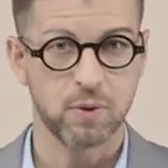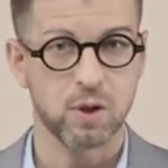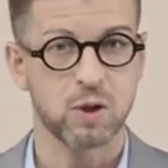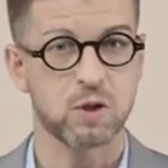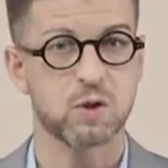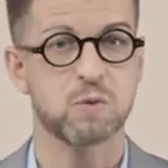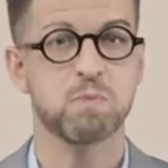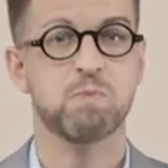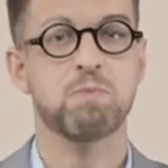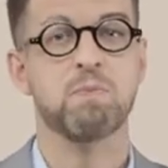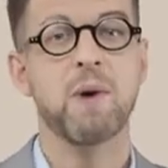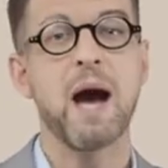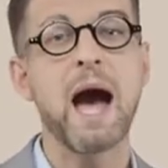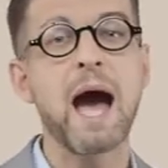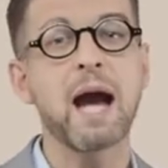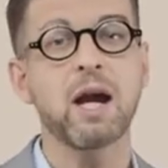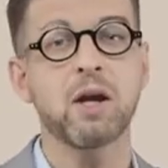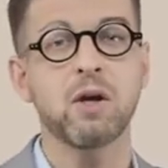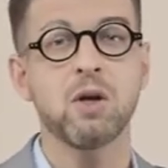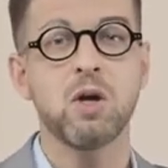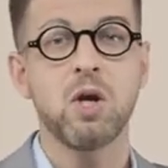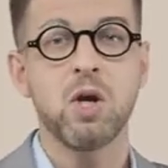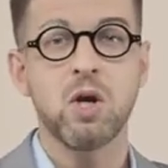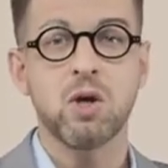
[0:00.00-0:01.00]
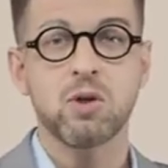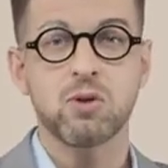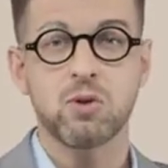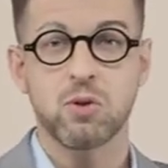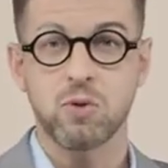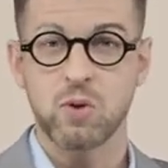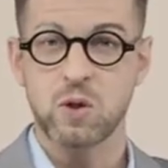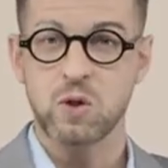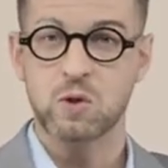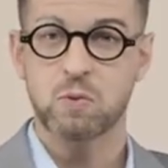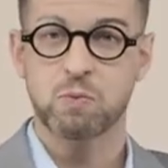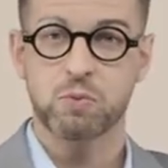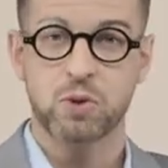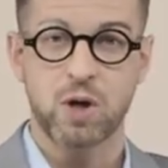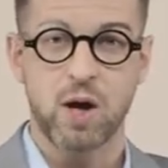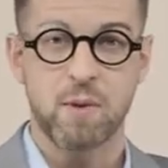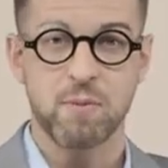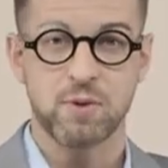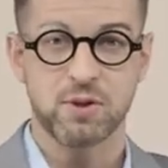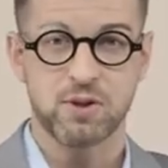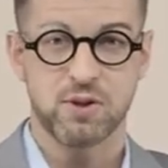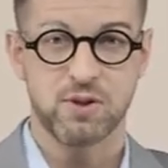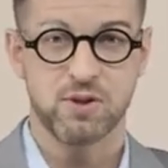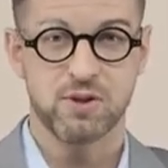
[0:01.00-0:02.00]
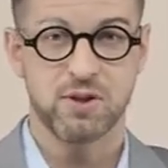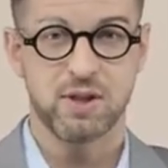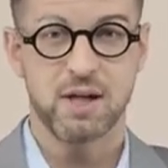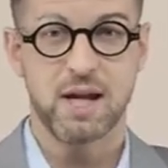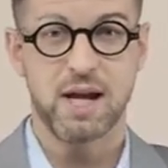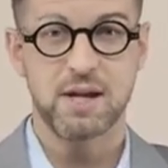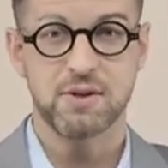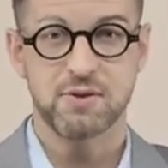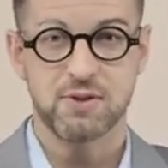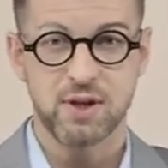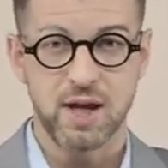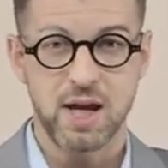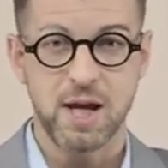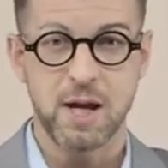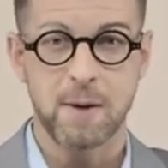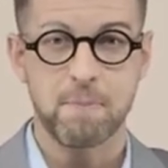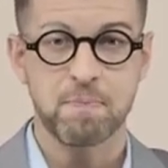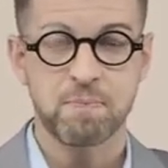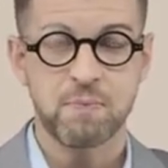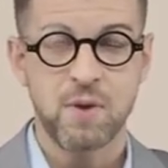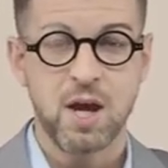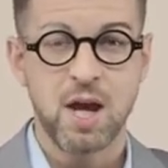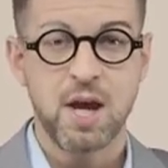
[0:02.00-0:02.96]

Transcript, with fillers: Looks back to these promises in Isaiah,